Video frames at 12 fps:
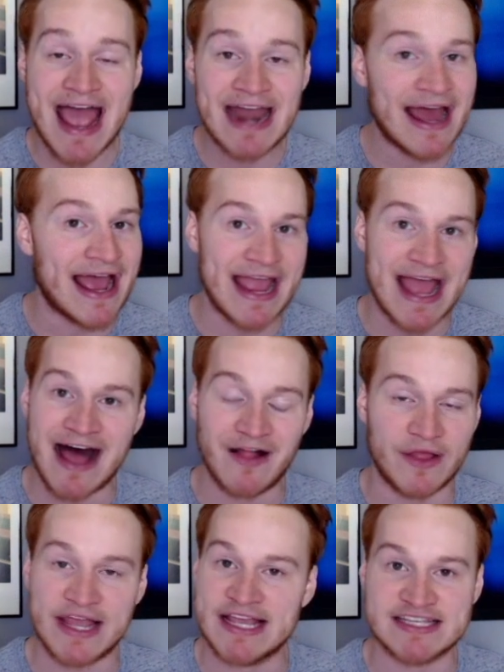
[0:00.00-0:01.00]
NIL
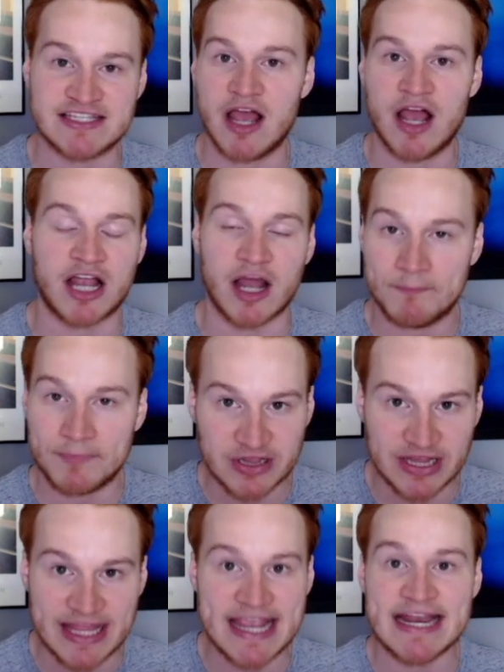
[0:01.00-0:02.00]
is a
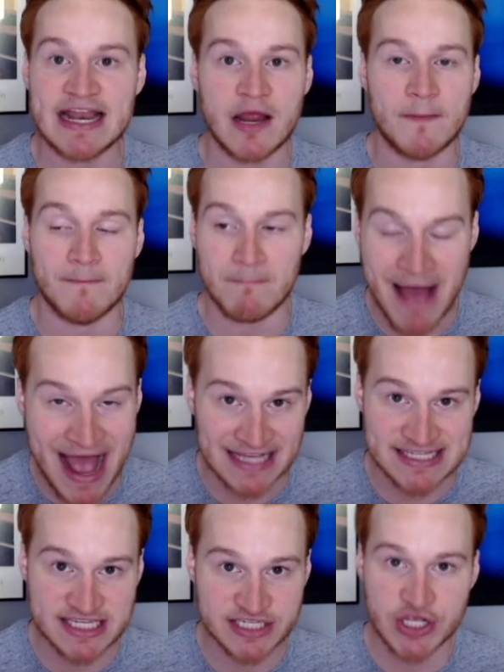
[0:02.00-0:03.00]
complete mess.